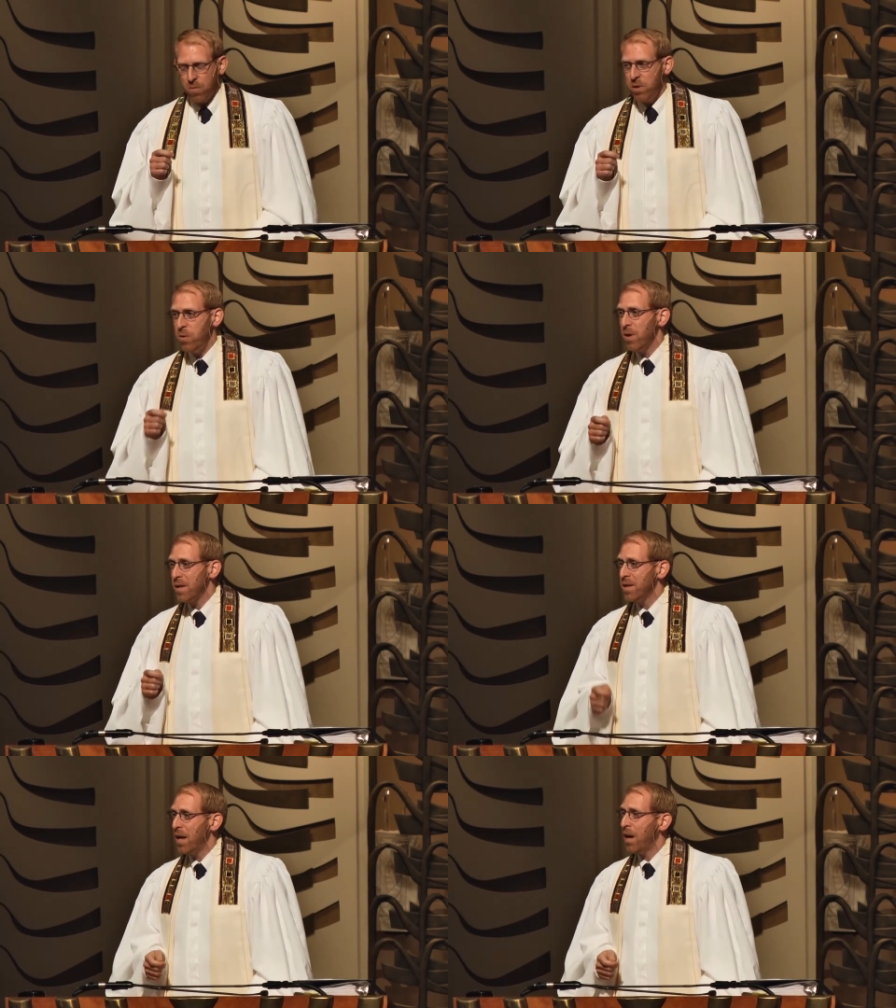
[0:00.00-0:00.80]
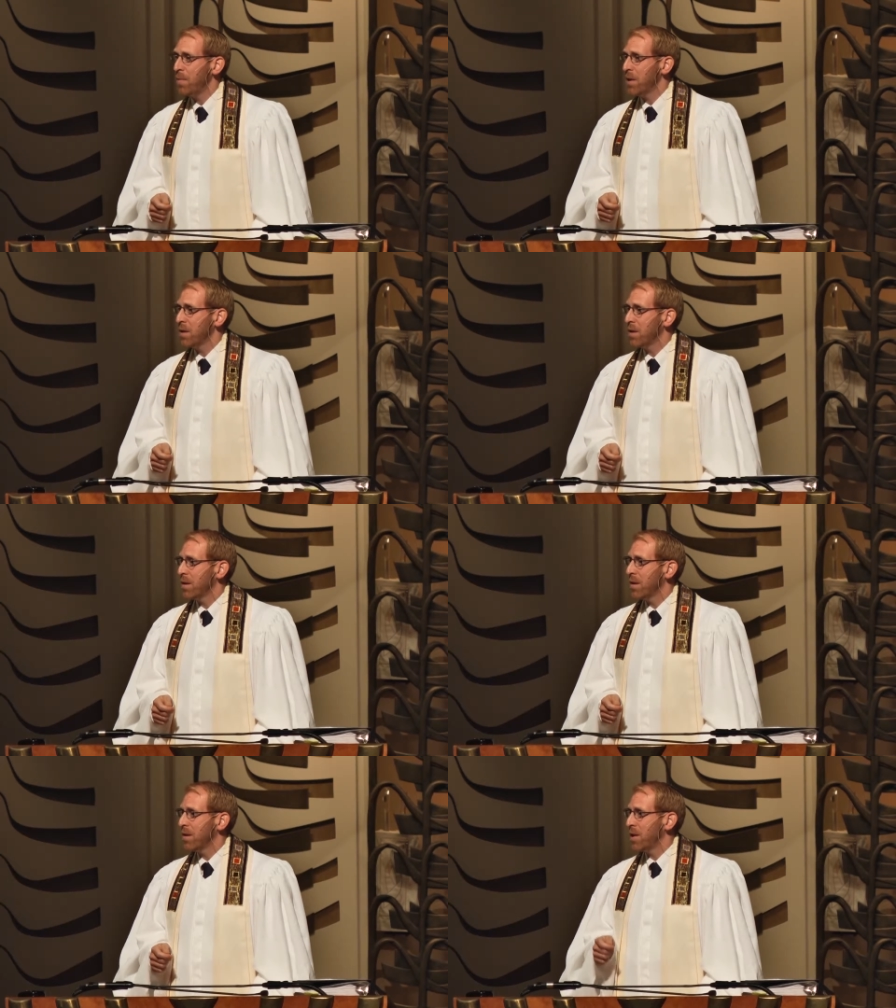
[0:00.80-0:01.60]
Will you accept
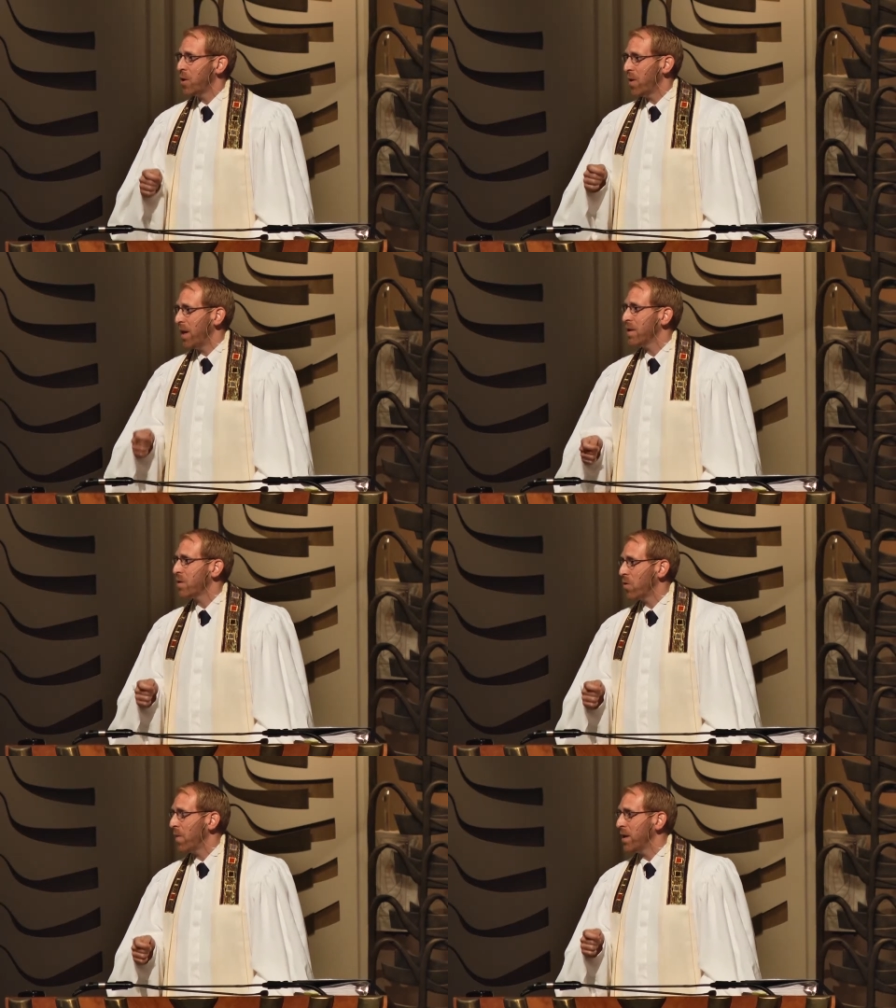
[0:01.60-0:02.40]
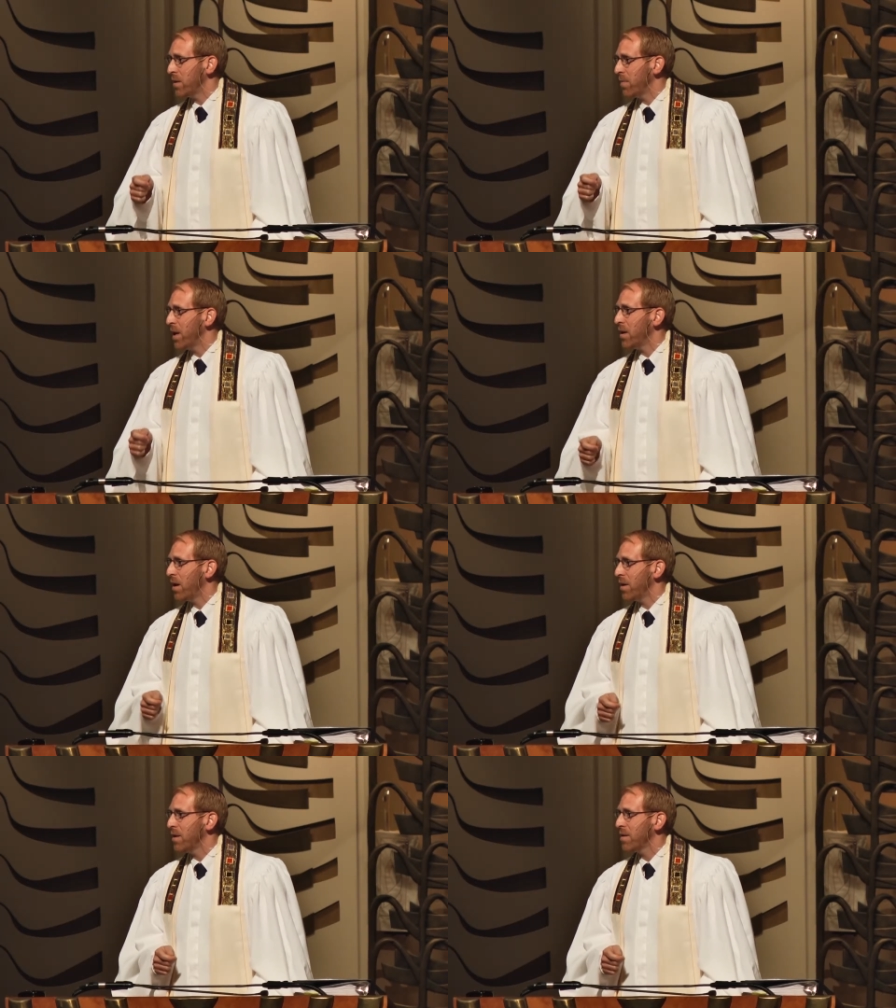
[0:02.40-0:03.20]
that your answer might depend
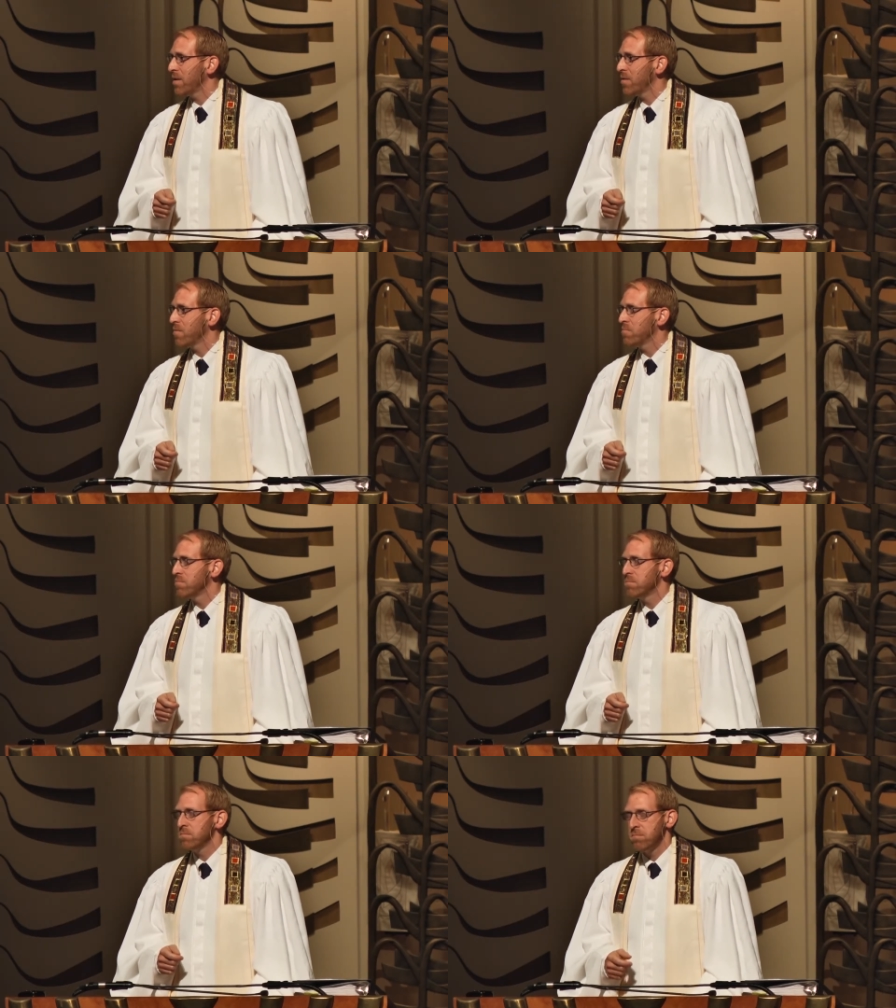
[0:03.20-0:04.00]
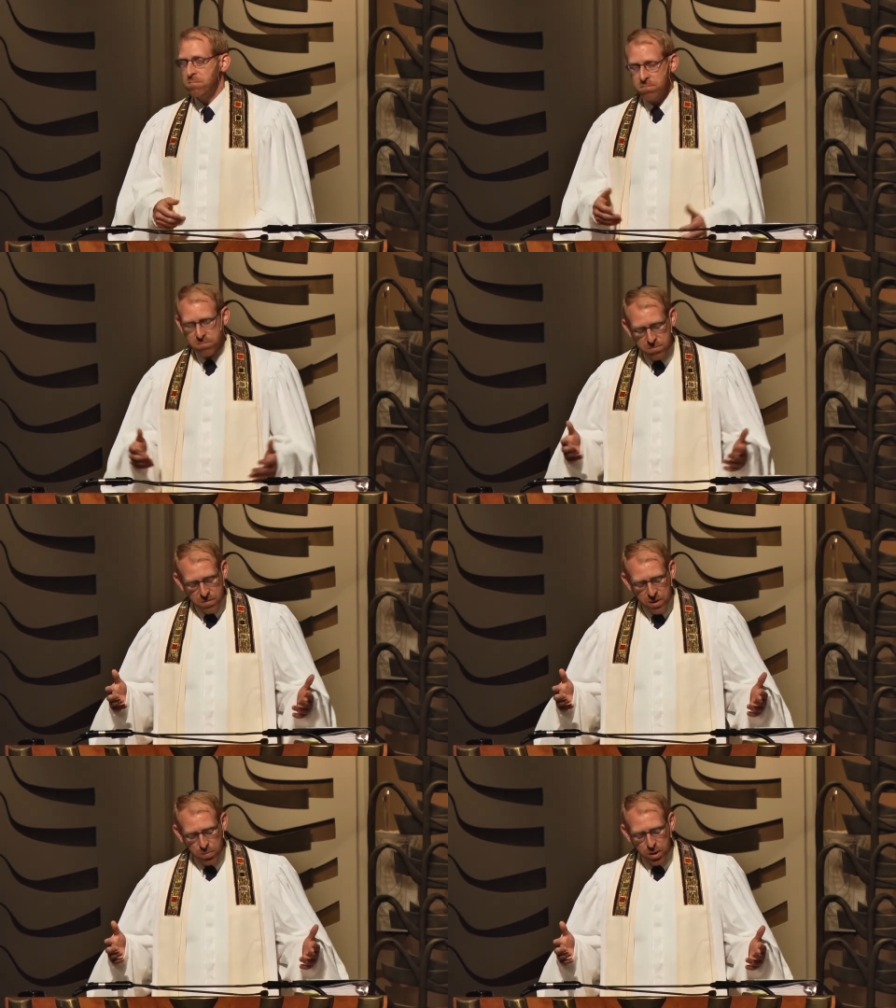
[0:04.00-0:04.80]
on this.
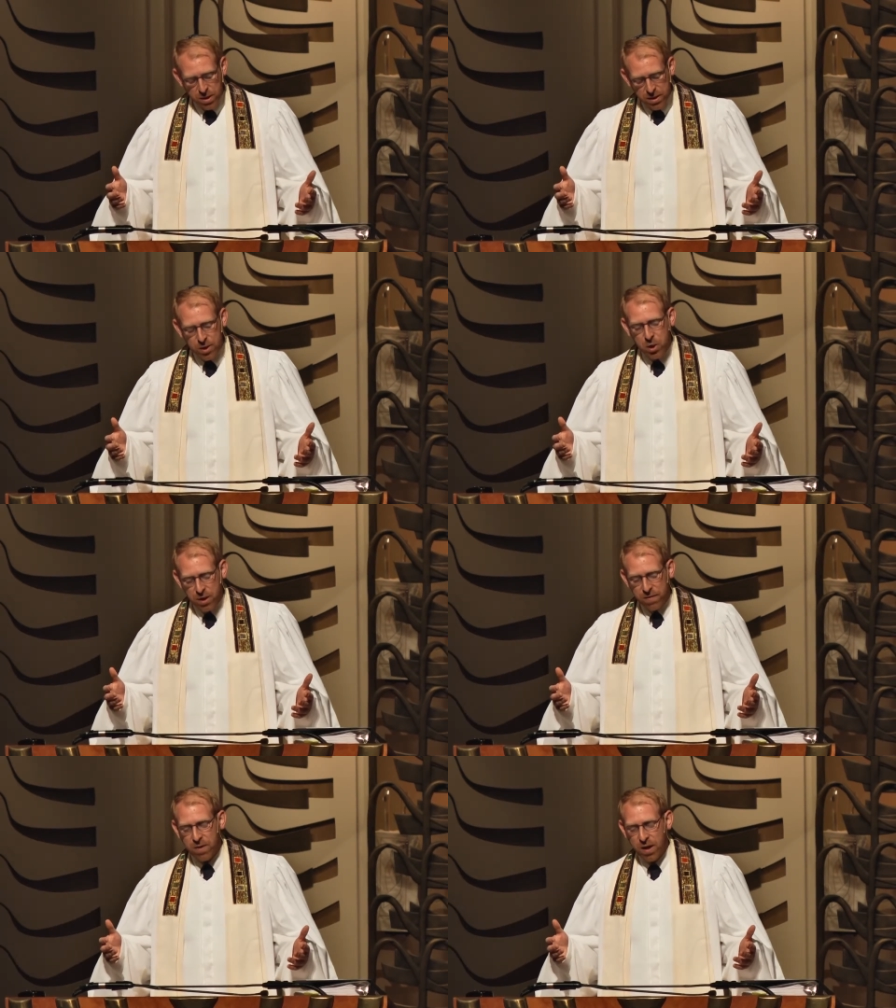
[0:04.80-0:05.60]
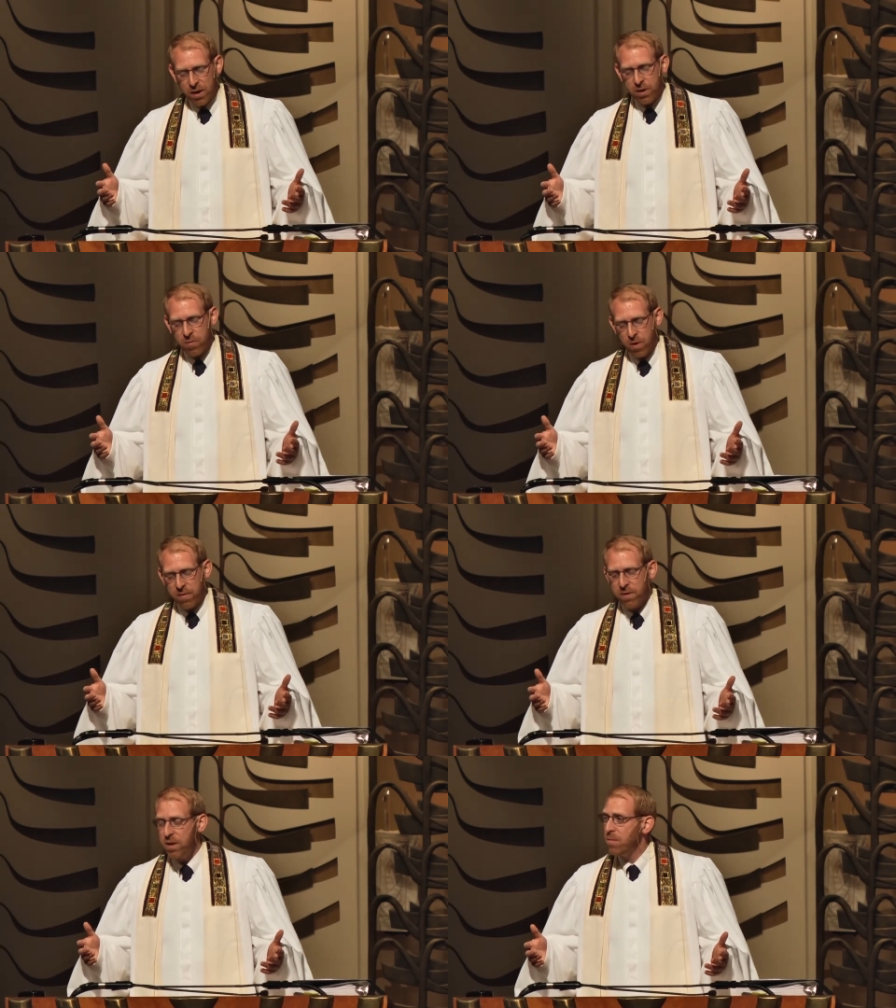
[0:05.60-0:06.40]
The police chief nodded
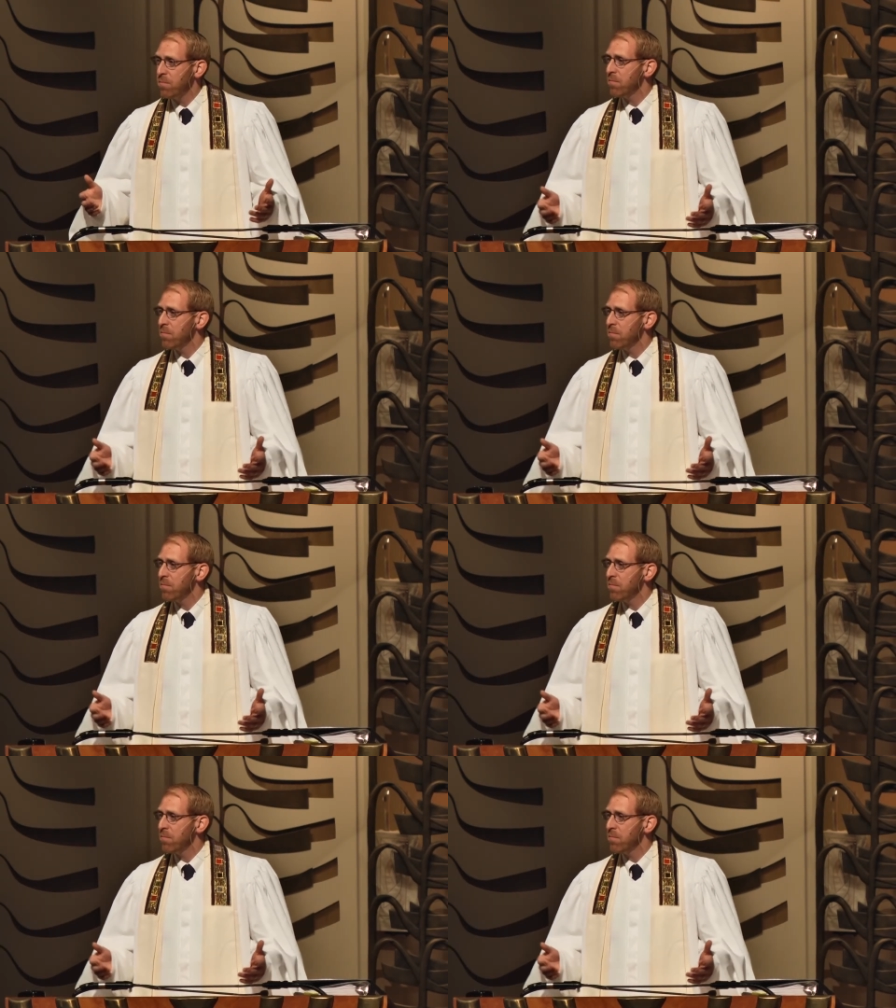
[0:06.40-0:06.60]
gruffly,